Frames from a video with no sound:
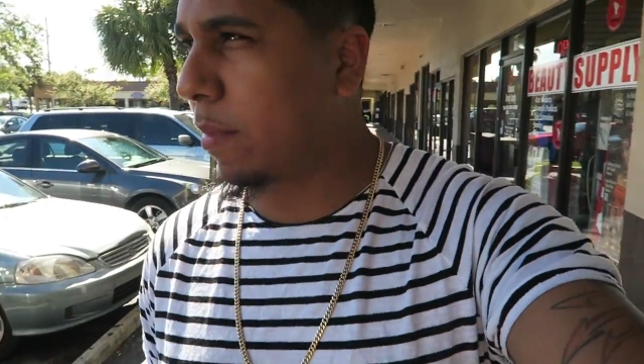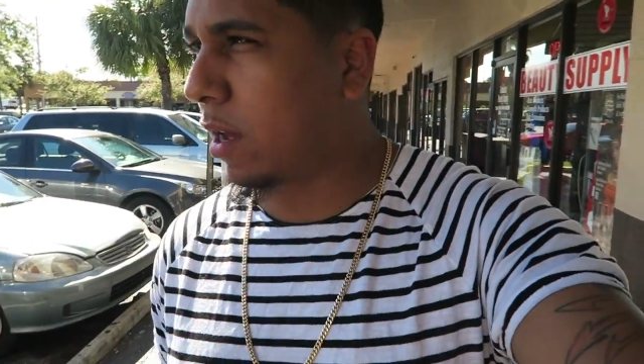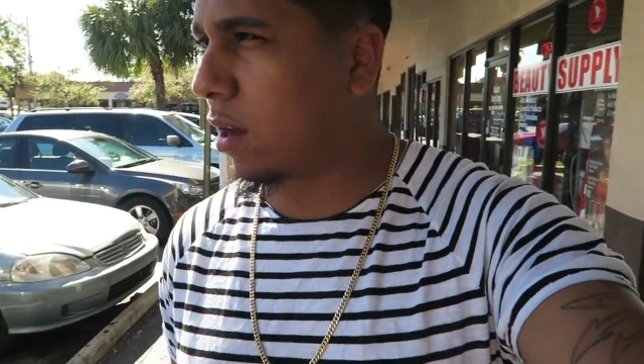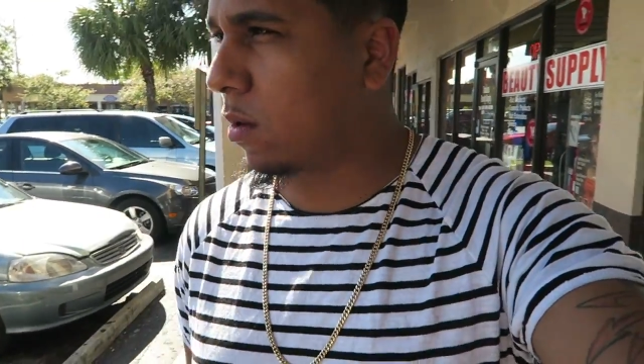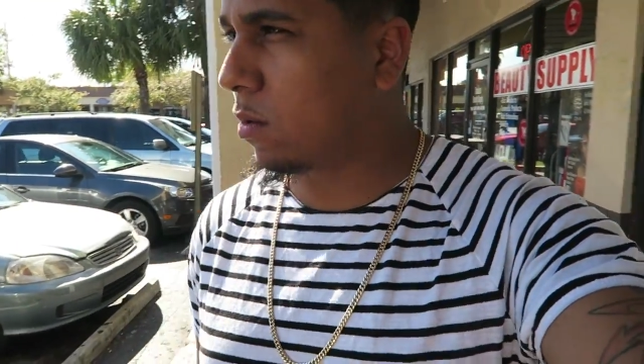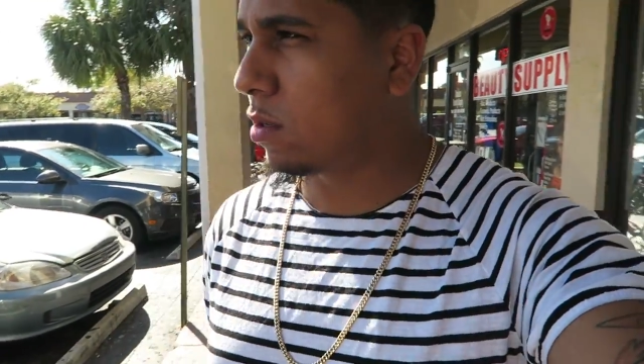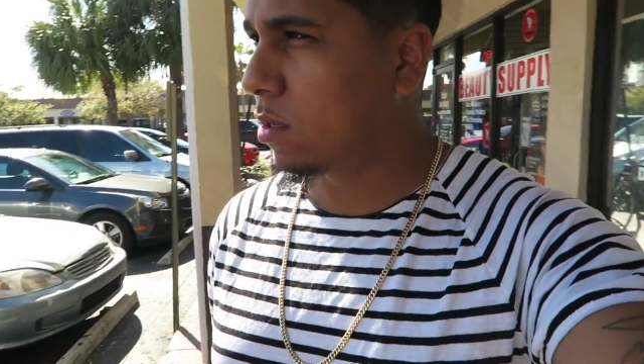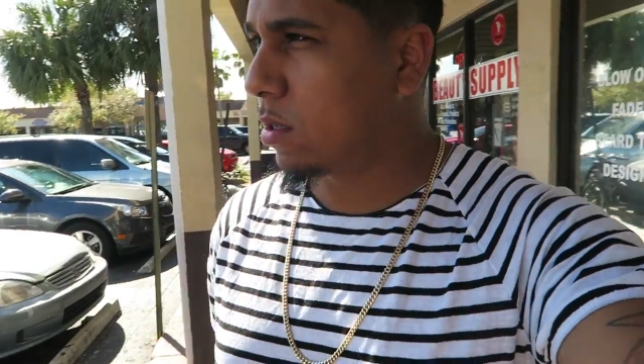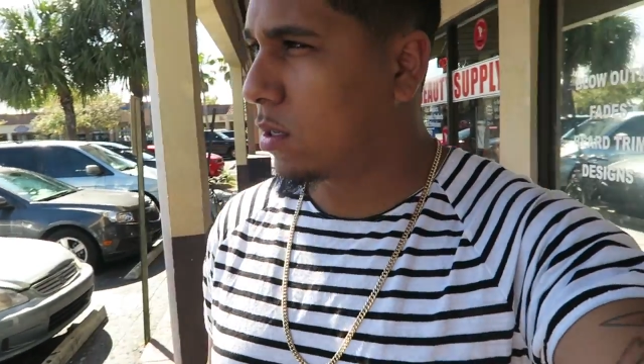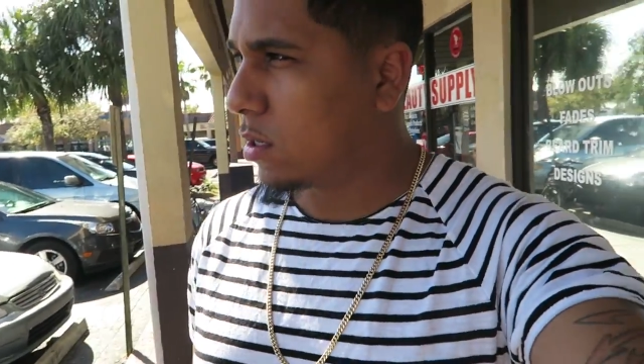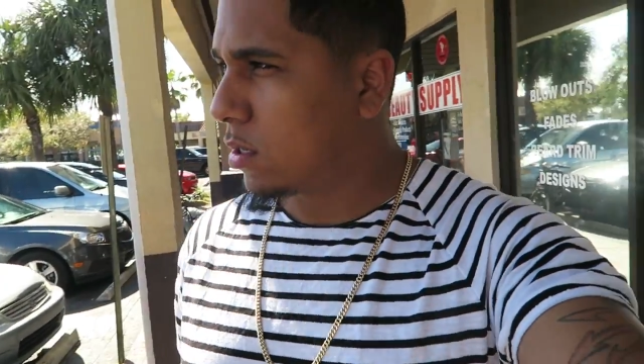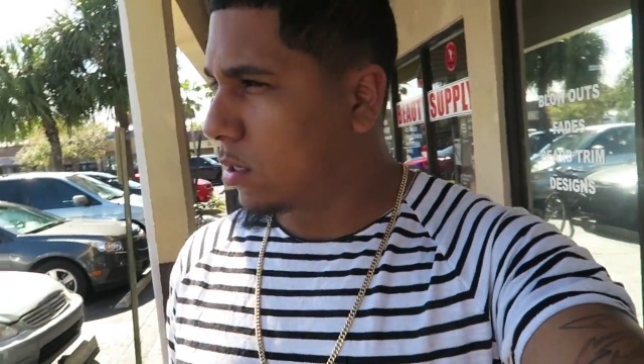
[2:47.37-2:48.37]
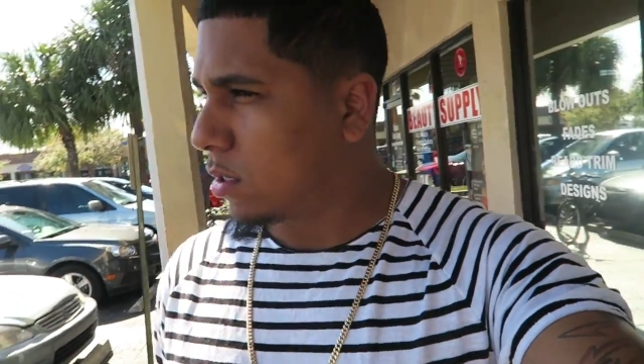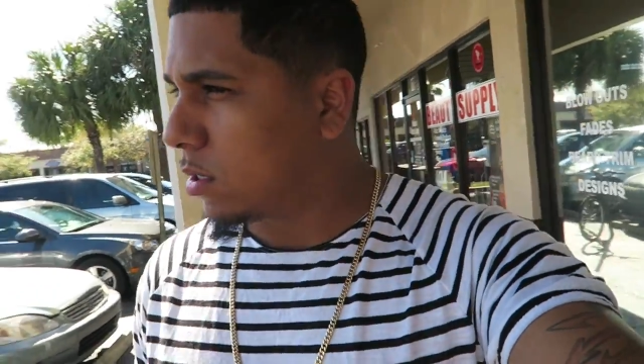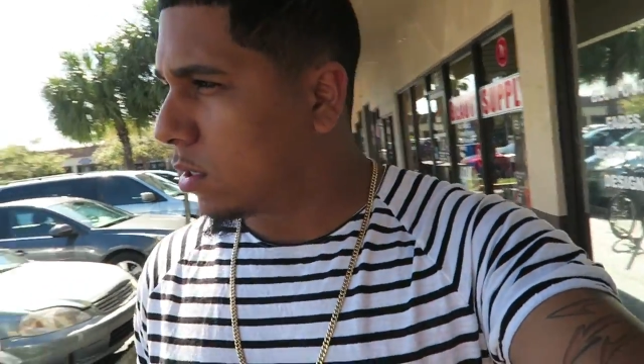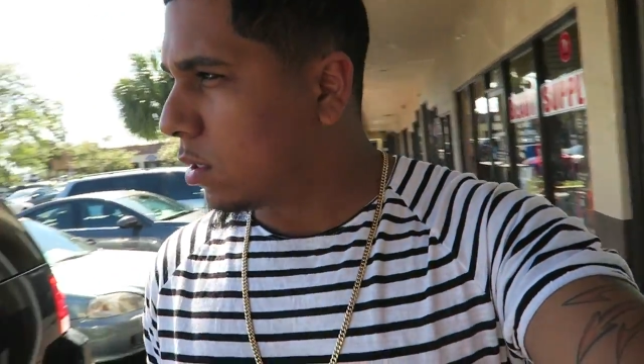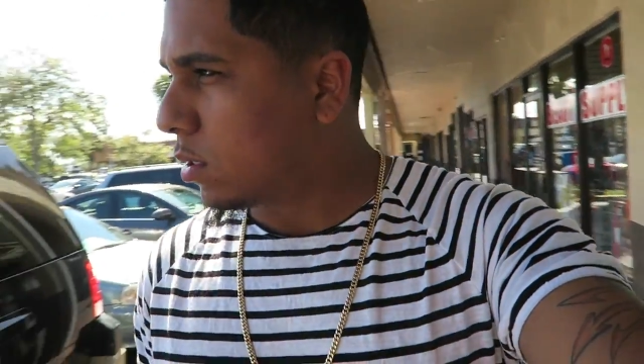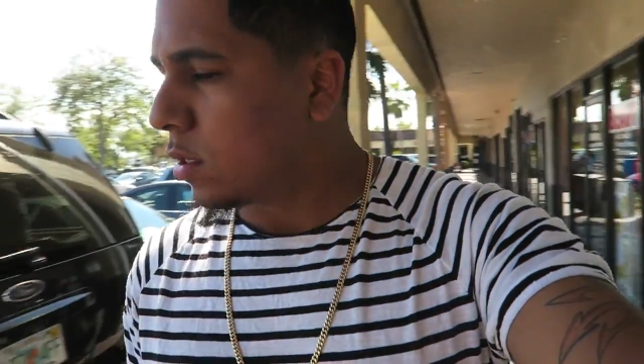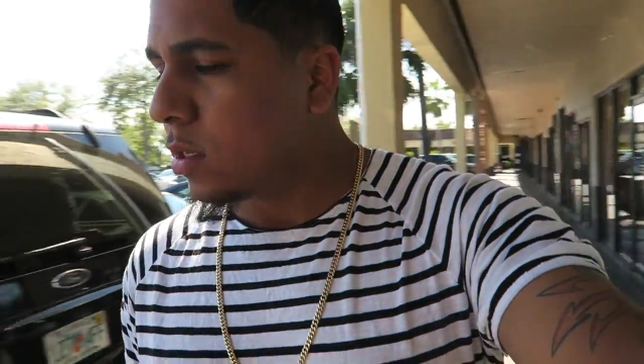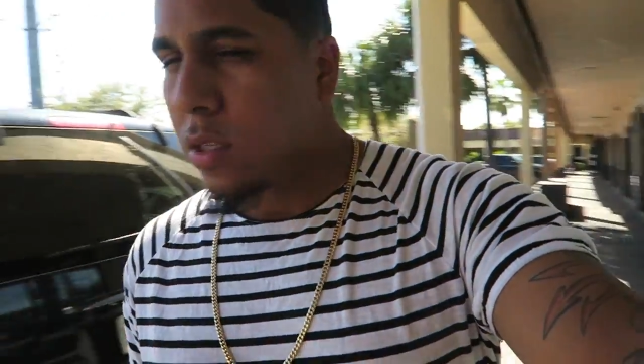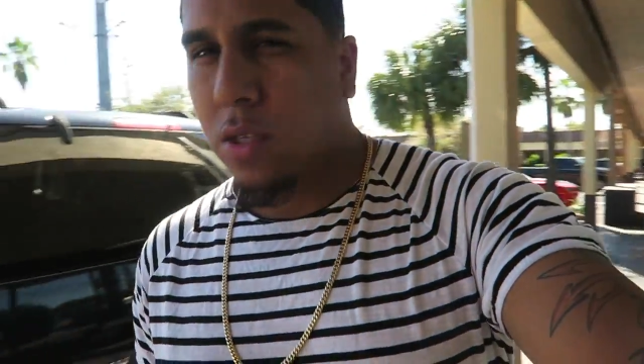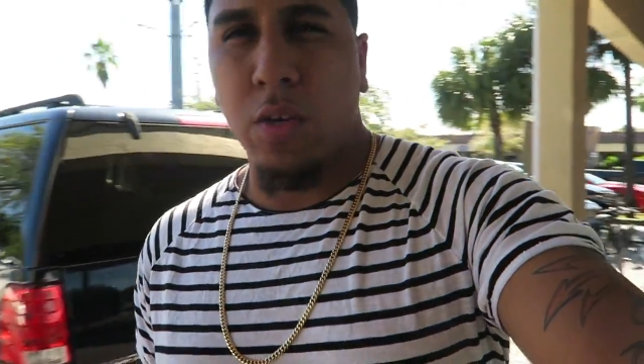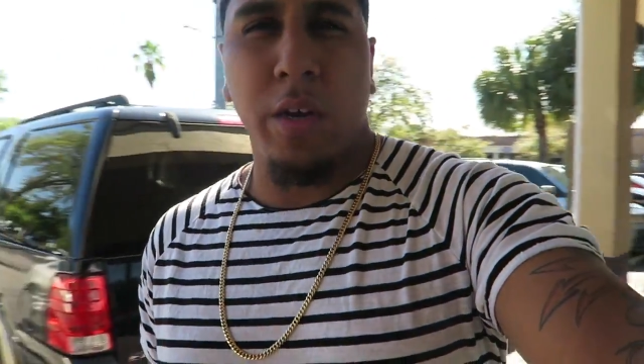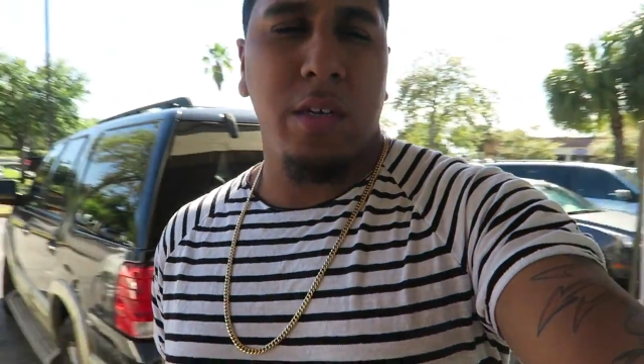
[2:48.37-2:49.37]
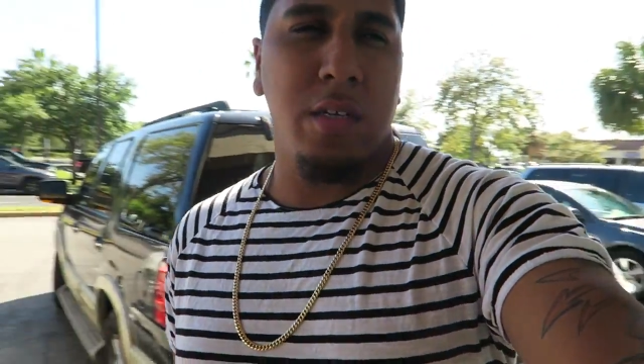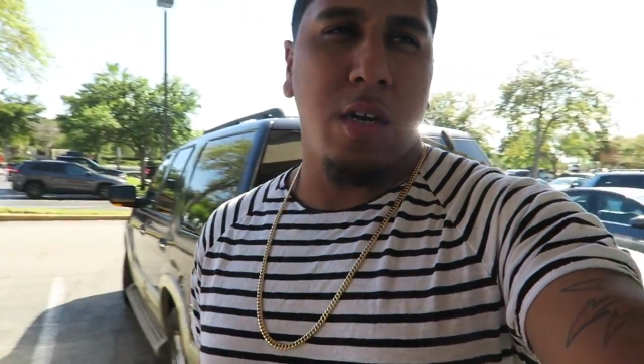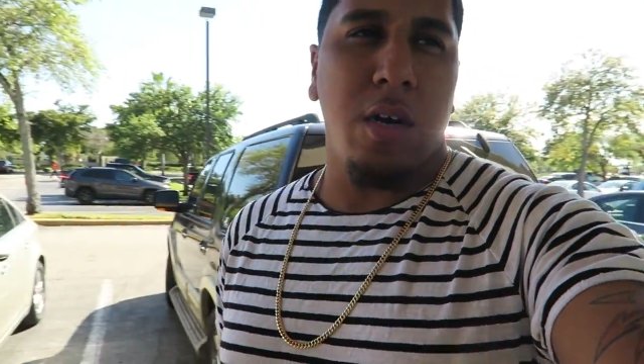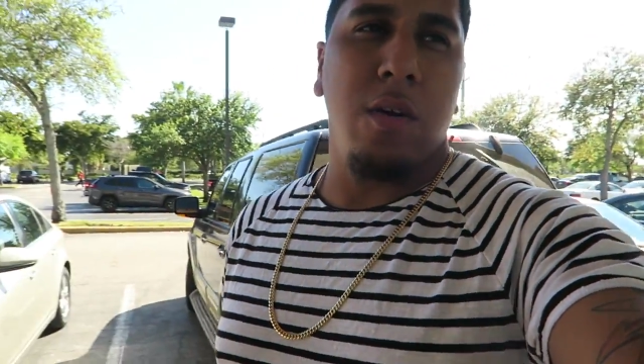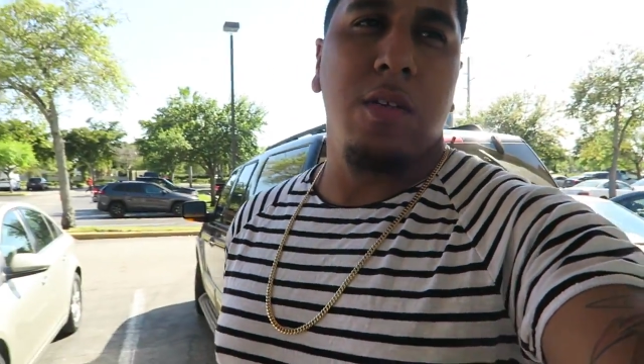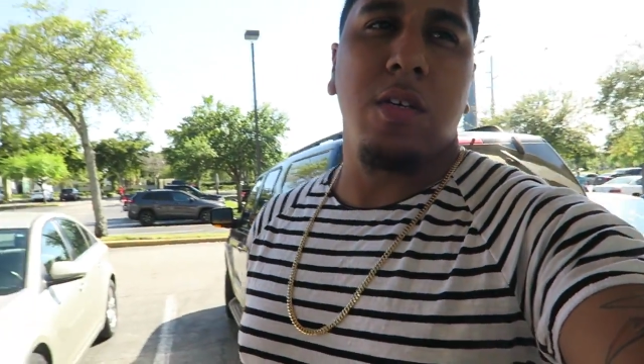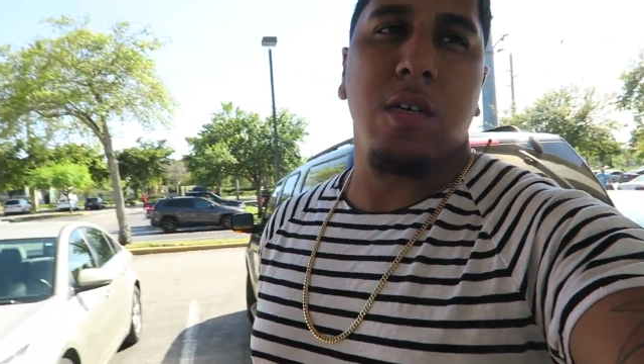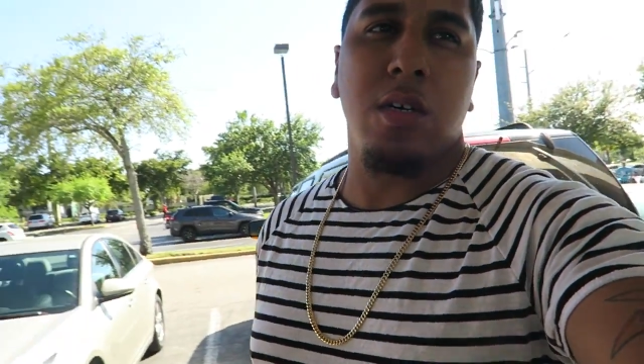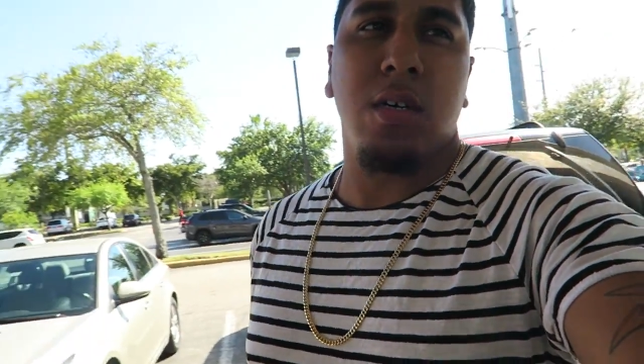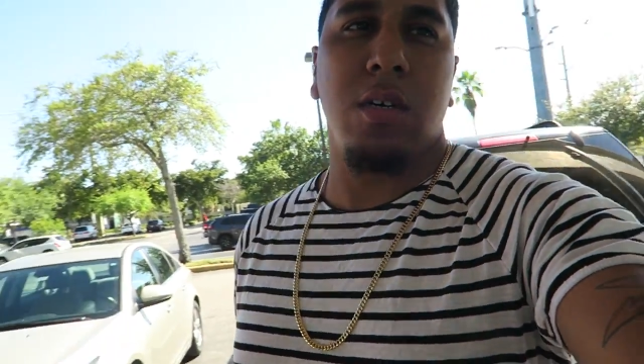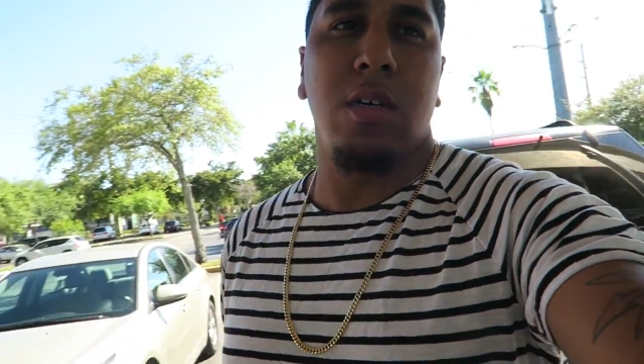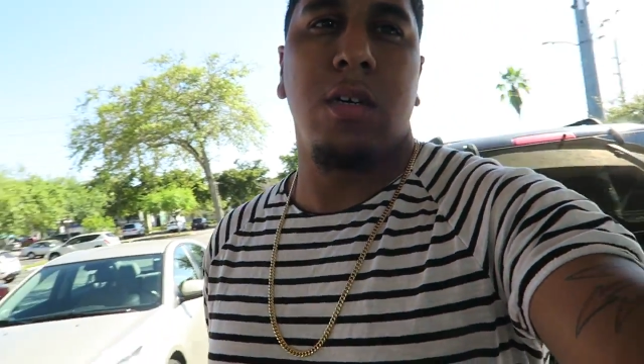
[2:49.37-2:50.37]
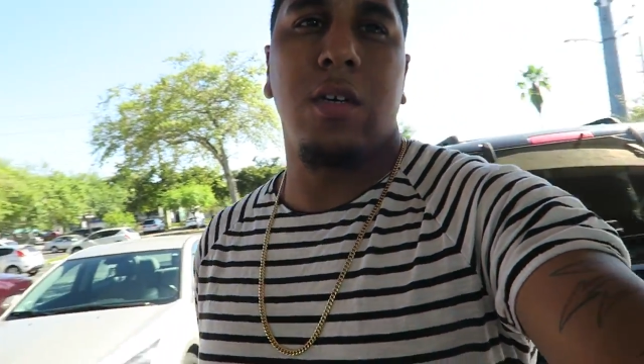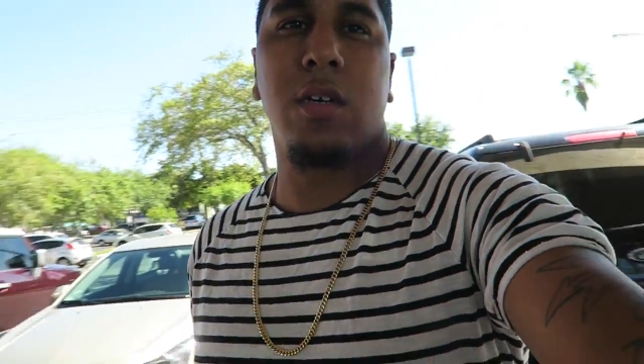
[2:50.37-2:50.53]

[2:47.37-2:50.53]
about 2 years ago to